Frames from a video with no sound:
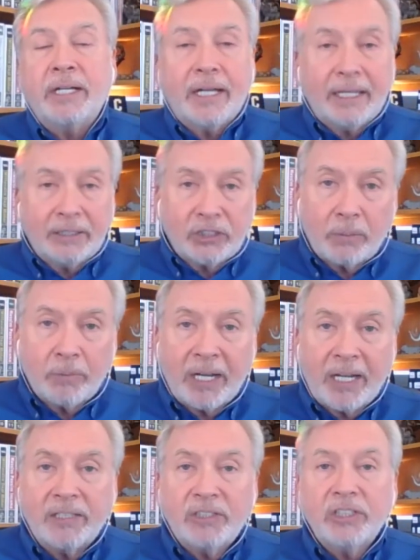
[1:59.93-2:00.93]
In some
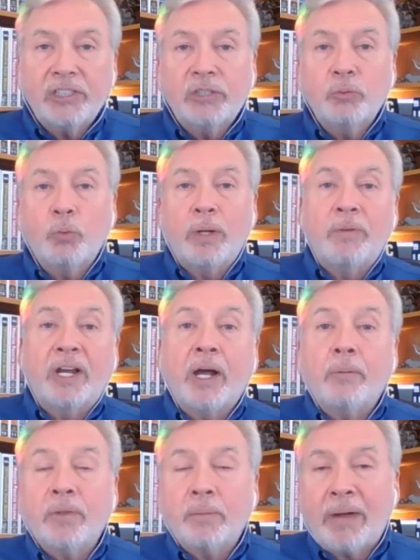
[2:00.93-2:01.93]
cases, we
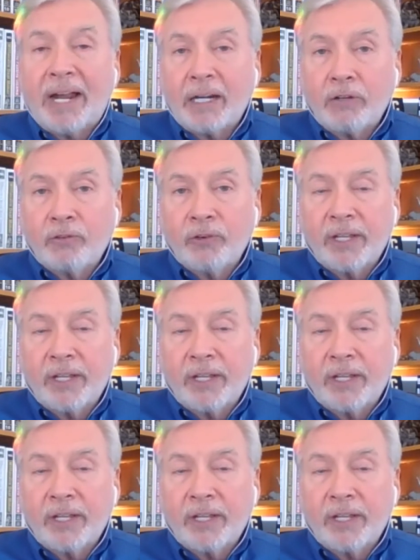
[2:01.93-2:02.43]
become the bank for